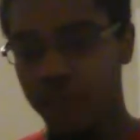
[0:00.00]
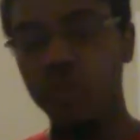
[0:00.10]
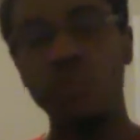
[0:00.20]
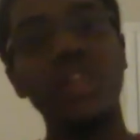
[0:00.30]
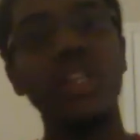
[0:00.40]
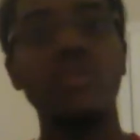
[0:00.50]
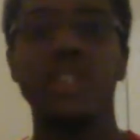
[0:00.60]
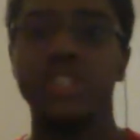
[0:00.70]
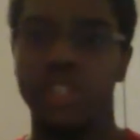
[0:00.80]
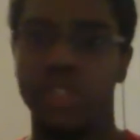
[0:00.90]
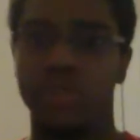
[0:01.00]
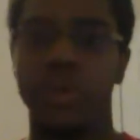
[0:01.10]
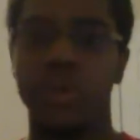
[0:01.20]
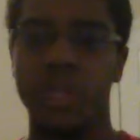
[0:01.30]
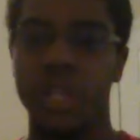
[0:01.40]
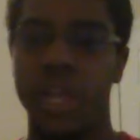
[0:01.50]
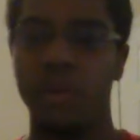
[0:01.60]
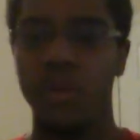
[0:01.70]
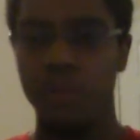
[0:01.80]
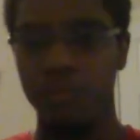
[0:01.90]
if you really want to shut your opponent
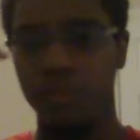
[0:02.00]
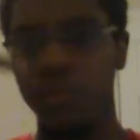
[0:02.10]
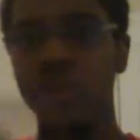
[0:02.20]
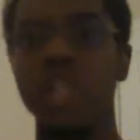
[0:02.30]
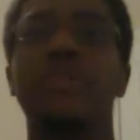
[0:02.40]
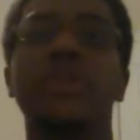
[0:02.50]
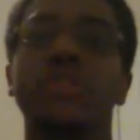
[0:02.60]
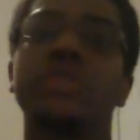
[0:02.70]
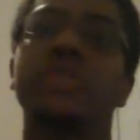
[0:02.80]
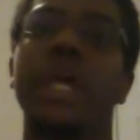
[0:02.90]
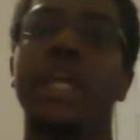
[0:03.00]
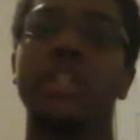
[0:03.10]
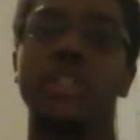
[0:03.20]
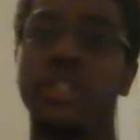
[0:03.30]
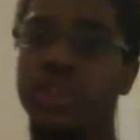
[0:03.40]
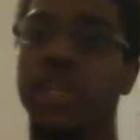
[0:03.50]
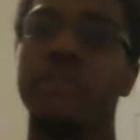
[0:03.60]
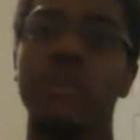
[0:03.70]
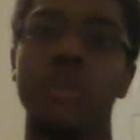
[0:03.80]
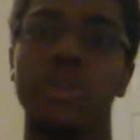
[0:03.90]
down, you need Buster Dragon to turn
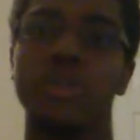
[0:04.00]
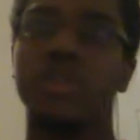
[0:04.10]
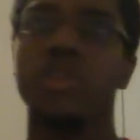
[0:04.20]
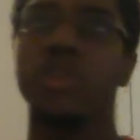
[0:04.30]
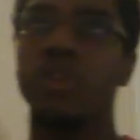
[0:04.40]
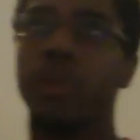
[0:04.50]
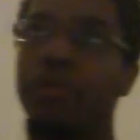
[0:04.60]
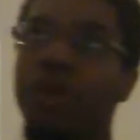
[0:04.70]
your